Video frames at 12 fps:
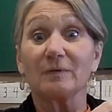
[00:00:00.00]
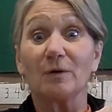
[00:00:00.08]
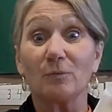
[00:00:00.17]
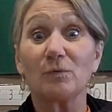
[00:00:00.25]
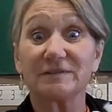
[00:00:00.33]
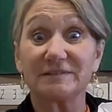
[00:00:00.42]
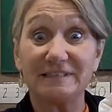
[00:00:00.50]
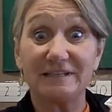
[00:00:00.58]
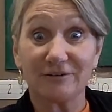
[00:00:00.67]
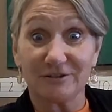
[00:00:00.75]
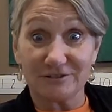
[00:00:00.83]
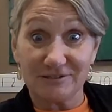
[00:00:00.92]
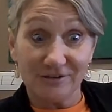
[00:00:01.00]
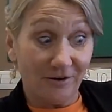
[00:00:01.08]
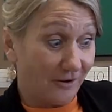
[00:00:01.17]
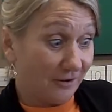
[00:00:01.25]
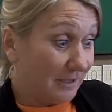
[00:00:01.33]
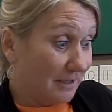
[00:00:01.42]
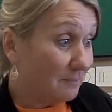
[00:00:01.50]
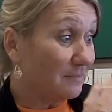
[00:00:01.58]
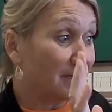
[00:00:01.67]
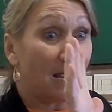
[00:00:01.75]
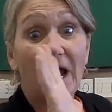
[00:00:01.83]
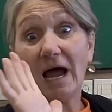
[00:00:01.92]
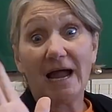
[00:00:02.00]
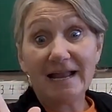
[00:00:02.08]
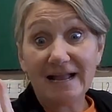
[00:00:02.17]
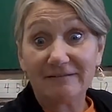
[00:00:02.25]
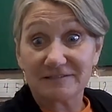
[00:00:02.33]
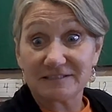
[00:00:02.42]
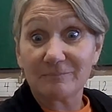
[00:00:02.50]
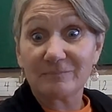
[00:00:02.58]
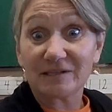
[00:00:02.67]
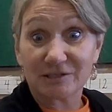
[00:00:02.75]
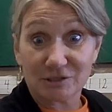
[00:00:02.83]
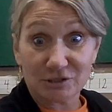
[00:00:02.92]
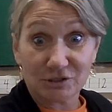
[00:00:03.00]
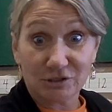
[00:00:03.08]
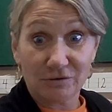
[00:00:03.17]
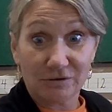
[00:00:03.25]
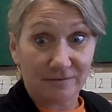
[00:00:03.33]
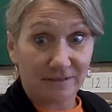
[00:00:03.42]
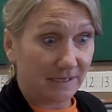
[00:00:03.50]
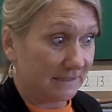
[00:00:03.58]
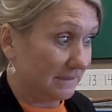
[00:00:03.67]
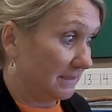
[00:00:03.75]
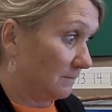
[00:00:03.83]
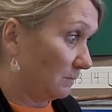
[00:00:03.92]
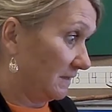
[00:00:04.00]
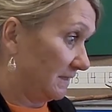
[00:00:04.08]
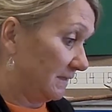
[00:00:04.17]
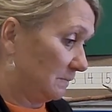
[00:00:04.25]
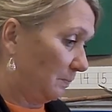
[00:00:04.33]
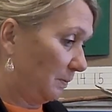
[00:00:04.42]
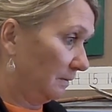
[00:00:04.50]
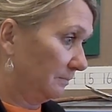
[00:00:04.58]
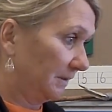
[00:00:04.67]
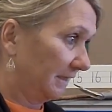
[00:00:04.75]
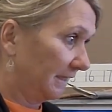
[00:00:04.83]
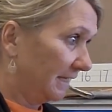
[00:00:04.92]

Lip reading: we'll sing our song. But I have something to show you that I did with this pumpkin.